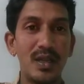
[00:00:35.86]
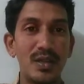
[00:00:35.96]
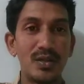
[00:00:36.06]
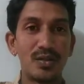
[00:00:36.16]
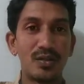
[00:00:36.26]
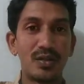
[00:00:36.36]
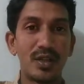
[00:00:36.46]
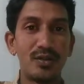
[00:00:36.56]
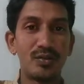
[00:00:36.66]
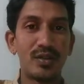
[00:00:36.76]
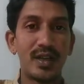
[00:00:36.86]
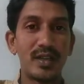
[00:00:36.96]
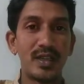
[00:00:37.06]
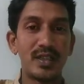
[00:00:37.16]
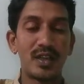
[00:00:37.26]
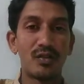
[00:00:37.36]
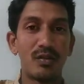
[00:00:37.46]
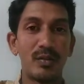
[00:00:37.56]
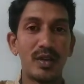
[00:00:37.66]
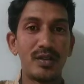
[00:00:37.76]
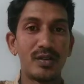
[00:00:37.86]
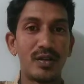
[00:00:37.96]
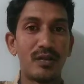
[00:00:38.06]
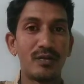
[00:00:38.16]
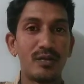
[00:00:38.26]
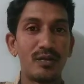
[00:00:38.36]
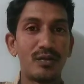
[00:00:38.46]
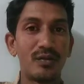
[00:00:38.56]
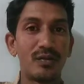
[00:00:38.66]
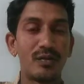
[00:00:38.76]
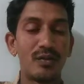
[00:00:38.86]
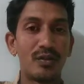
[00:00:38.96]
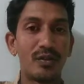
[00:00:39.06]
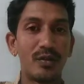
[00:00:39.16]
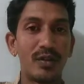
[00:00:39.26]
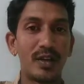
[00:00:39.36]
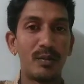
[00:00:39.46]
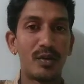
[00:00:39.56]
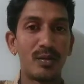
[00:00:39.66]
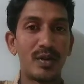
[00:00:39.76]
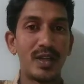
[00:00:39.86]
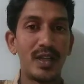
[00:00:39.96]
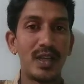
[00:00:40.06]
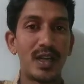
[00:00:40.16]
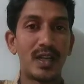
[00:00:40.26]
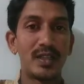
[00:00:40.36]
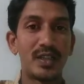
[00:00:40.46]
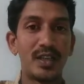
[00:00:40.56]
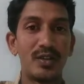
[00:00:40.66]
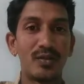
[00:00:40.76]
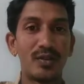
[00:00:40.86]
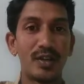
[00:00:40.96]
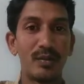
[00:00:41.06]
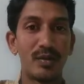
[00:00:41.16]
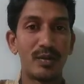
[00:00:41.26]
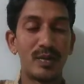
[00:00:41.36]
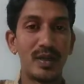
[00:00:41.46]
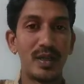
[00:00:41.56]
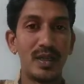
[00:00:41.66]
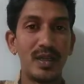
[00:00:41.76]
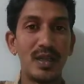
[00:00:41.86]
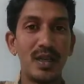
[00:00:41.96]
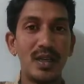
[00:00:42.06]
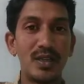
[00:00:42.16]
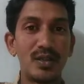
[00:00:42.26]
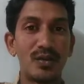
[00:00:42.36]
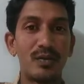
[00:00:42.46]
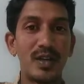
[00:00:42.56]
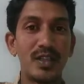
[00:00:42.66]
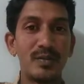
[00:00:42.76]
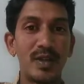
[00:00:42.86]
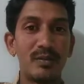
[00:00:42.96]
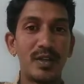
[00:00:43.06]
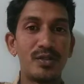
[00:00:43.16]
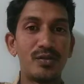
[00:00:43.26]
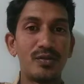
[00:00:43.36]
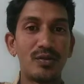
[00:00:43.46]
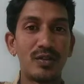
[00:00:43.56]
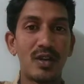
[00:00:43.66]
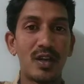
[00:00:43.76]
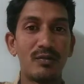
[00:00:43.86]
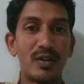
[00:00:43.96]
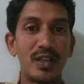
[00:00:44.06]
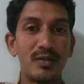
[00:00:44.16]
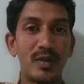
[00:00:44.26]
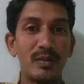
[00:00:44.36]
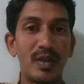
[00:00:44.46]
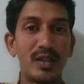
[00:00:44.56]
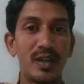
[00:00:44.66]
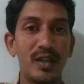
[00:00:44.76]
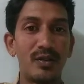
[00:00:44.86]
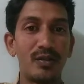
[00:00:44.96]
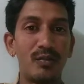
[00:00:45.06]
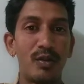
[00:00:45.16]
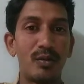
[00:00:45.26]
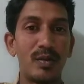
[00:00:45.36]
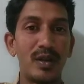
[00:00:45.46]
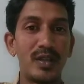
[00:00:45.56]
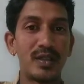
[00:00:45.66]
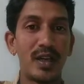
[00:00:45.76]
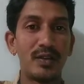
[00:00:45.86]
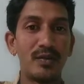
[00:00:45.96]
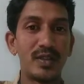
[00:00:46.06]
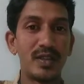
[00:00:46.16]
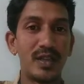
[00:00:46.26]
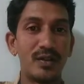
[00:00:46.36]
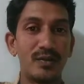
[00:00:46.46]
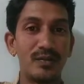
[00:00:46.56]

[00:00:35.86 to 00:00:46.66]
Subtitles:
So the two-tree tree is a combination of two node tree property and three node tree property. So what is meant by two node and what is meant by three node properties, let me see now.